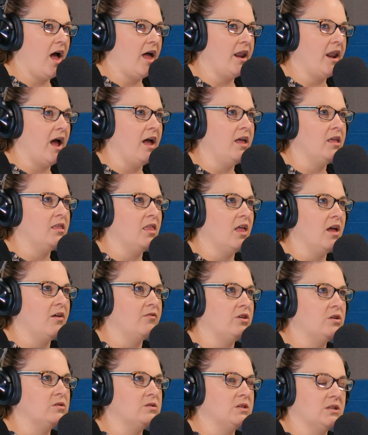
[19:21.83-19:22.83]
And I love
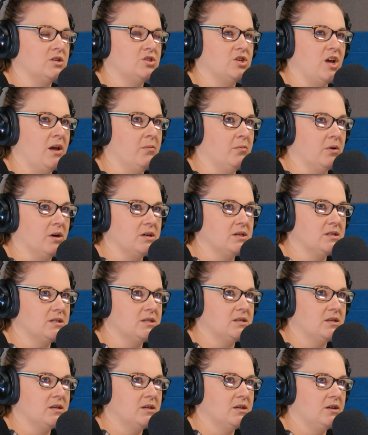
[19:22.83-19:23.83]
using the
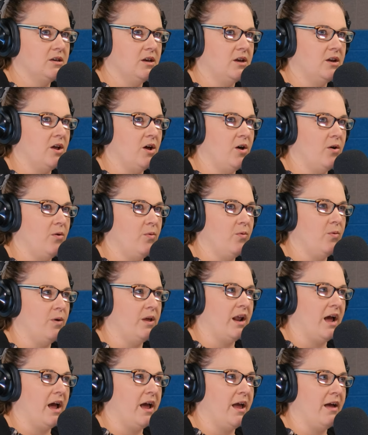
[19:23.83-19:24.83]
chambers. You know, when
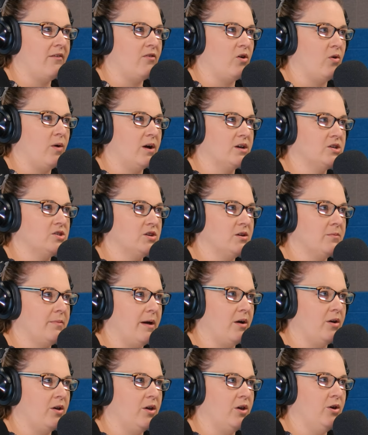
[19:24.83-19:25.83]
I have a question
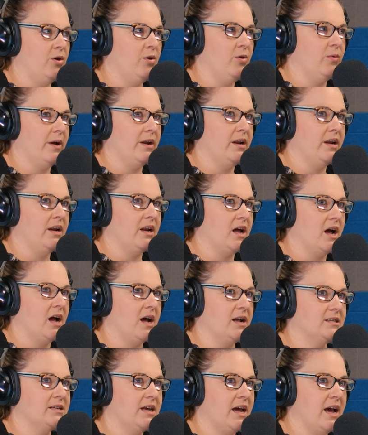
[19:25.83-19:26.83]
about who do I need to
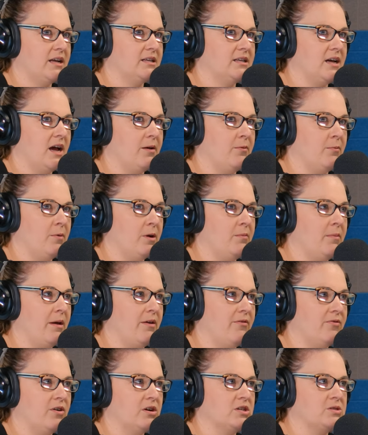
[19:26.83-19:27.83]
contact, one of my
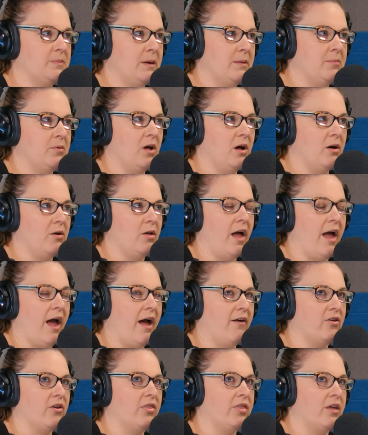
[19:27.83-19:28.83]
first people I'll
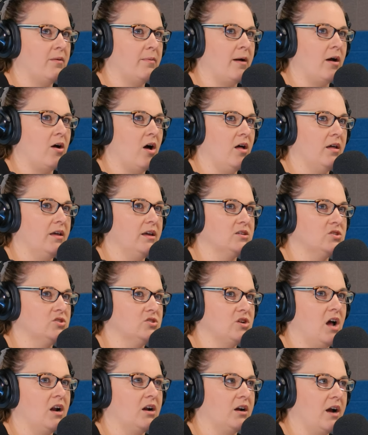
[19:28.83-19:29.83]
ever think about calling is
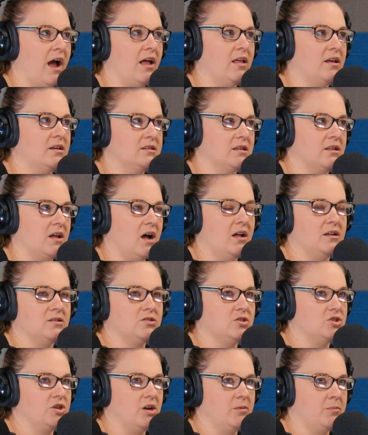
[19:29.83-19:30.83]
John or Alice at the
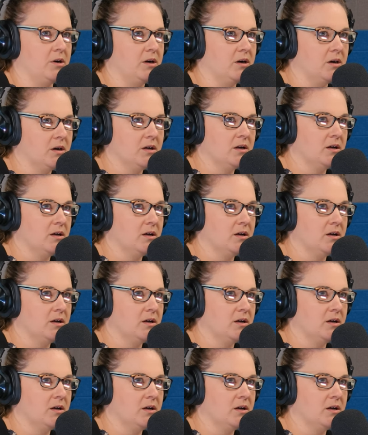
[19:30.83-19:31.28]
Hollister Chamber.